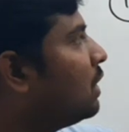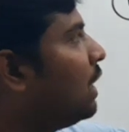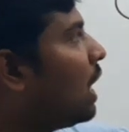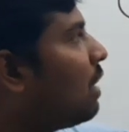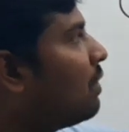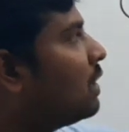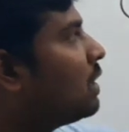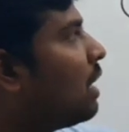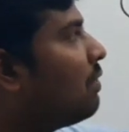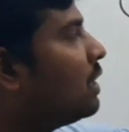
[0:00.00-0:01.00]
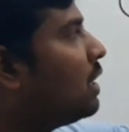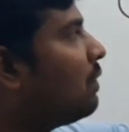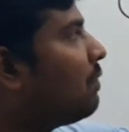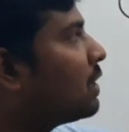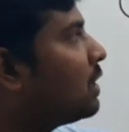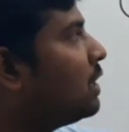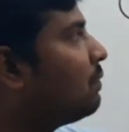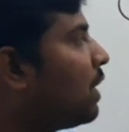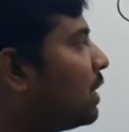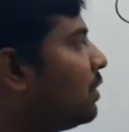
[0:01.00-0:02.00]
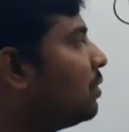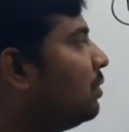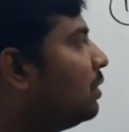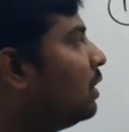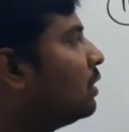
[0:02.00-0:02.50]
the average of first is 42.